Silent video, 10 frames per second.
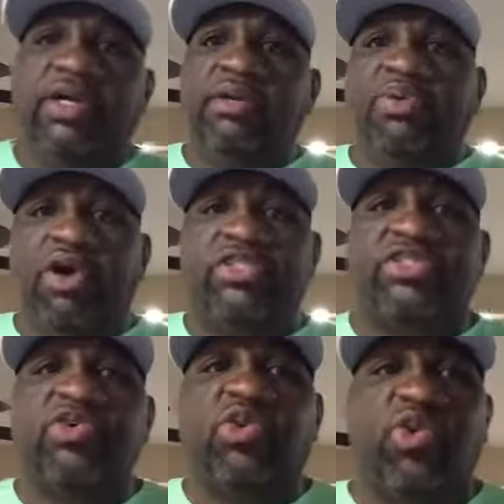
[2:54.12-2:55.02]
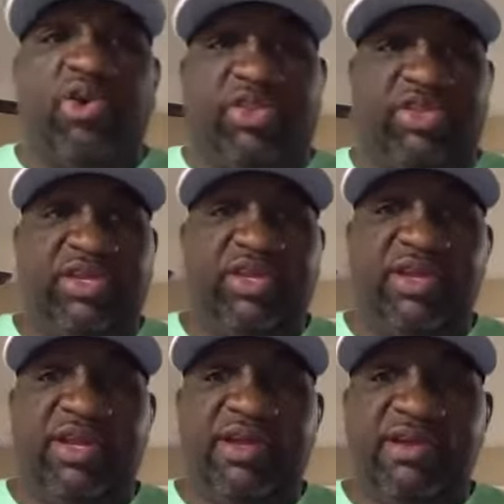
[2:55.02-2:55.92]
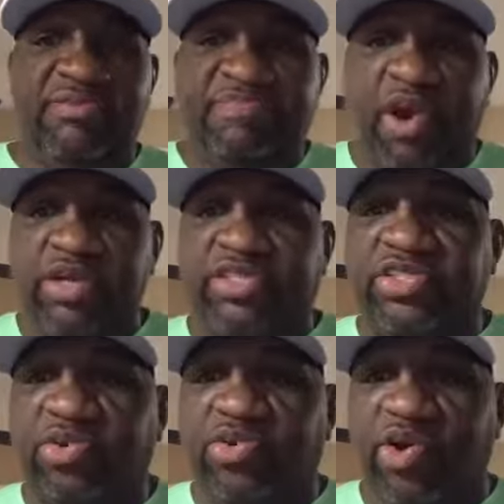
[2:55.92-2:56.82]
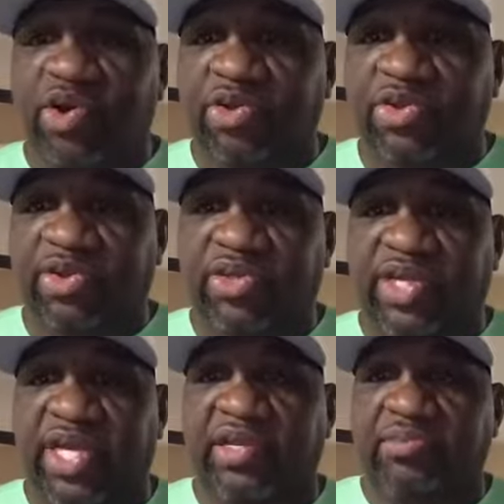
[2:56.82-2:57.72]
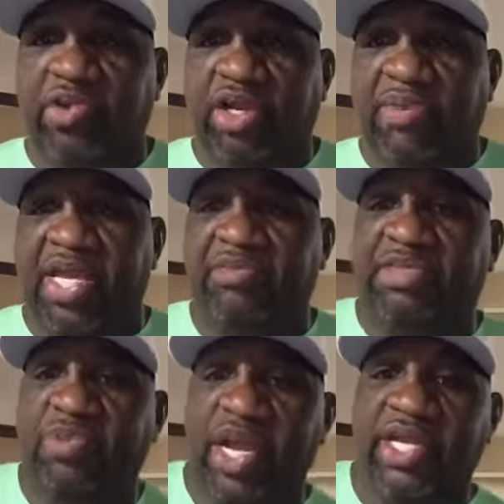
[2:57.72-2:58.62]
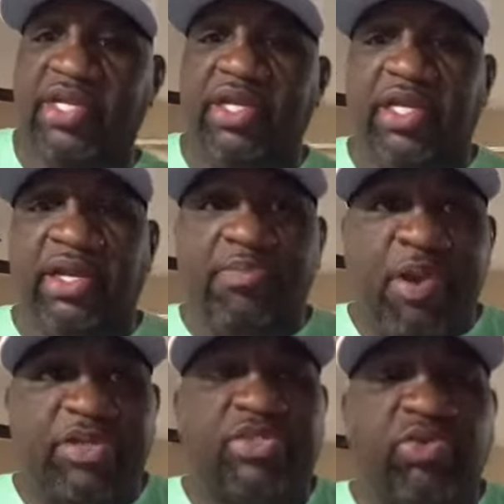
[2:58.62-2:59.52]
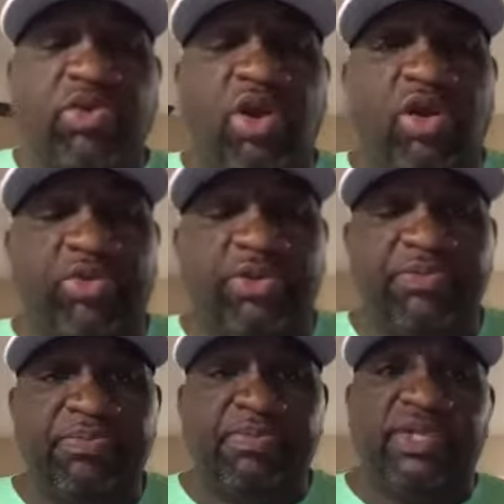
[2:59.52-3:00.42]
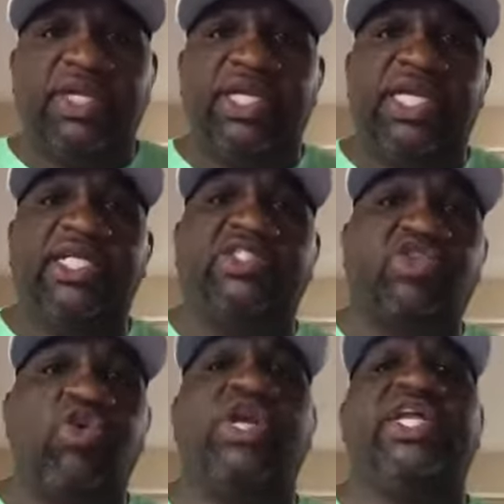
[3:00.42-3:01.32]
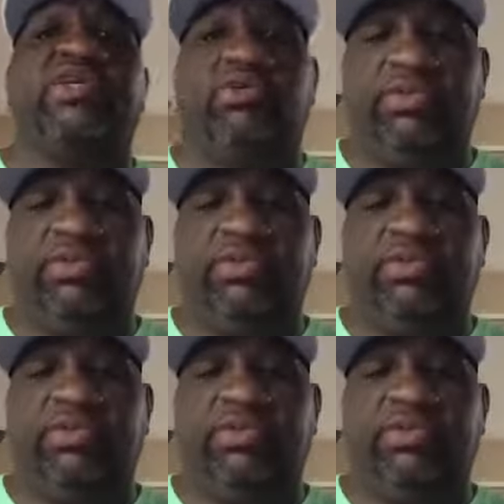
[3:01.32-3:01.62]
Personal growth. Personal growth. Hey, good morning, Amanda, Miss Bryant. Personal growth is critical.